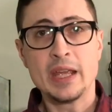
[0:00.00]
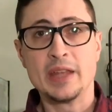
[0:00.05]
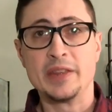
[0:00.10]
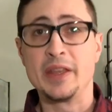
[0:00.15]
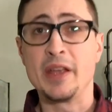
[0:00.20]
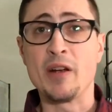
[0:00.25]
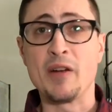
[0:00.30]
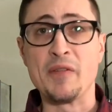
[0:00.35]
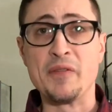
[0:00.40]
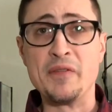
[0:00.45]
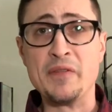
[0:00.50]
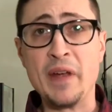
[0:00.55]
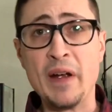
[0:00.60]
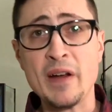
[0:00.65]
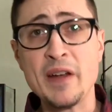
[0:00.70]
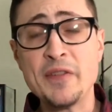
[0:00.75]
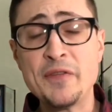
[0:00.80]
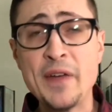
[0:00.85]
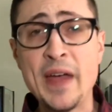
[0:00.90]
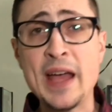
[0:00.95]
They are
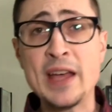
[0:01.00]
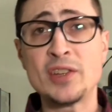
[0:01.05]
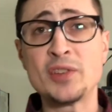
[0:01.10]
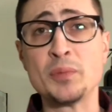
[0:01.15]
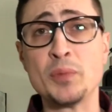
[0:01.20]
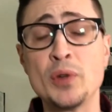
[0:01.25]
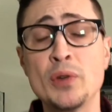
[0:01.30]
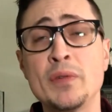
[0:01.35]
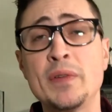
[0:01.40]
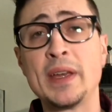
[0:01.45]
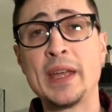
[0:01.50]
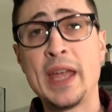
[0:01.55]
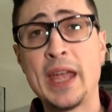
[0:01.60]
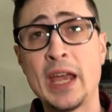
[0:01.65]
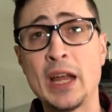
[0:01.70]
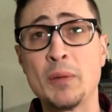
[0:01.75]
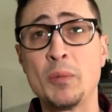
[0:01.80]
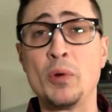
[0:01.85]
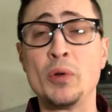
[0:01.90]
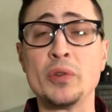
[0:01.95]
very fast moving
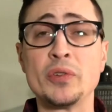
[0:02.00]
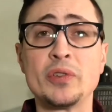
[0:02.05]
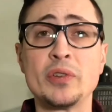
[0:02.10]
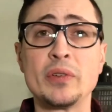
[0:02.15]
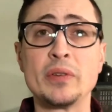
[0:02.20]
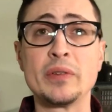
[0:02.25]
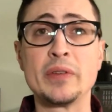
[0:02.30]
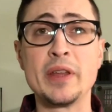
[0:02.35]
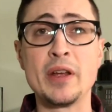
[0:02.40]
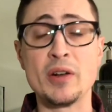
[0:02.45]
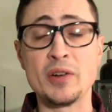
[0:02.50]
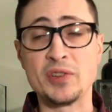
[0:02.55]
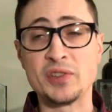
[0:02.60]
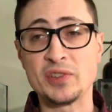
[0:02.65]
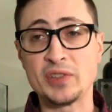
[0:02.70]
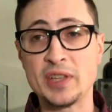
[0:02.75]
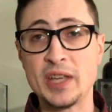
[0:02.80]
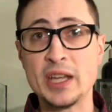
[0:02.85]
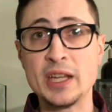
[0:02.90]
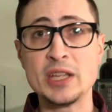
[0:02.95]
animals. They are
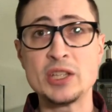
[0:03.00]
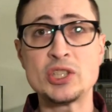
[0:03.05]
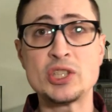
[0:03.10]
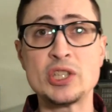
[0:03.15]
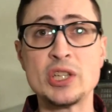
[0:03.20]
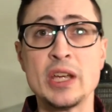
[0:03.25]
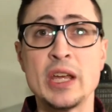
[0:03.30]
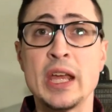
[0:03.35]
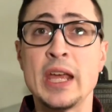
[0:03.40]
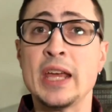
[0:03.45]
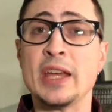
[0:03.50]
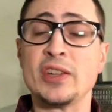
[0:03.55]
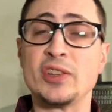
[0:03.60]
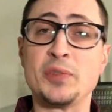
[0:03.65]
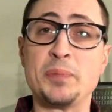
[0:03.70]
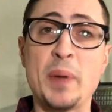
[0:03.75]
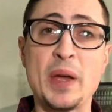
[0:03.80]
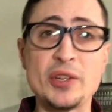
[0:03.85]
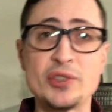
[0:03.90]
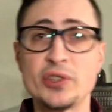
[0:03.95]
skittish,
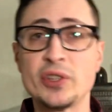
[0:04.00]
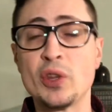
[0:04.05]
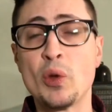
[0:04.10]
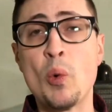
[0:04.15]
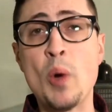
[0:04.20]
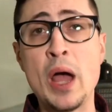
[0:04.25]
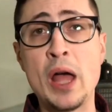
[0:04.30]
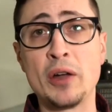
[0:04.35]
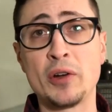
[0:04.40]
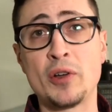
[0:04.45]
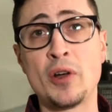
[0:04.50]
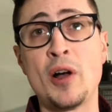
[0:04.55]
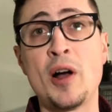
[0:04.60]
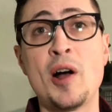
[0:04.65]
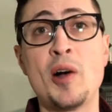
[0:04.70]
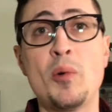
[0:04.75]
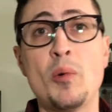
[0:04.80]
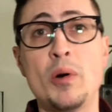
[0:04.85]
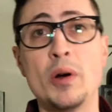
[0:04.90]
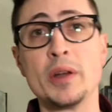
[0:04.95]
especially the wild
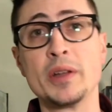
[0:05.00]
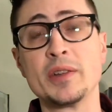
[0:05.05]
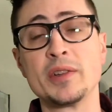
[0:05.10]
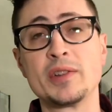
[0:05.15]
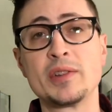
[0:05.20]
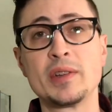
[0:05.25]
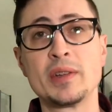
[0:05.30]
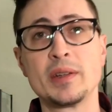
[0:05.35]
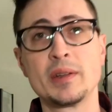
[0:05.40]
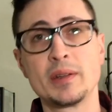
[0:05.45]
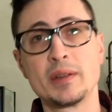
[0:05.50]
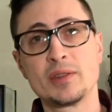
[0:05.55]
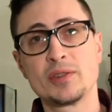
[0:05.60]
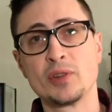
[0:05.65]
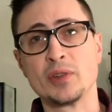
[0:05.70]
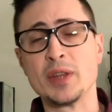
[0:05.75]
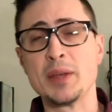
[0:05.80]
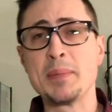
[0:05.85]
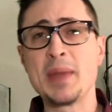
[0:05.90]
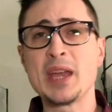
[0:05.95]
caught ones.
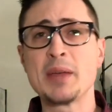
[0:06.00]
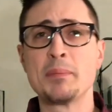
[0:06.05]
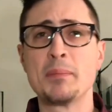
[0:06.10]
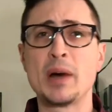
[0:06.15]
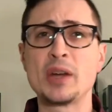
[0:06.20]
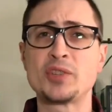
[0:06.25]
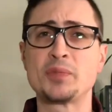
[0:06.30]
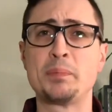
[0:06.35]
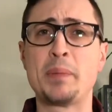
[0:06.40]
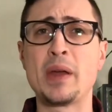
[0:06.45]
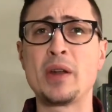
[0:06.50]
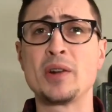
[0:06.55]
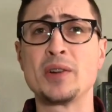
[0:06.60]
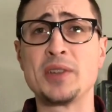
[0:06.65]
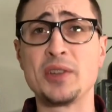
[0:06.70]
So they make much better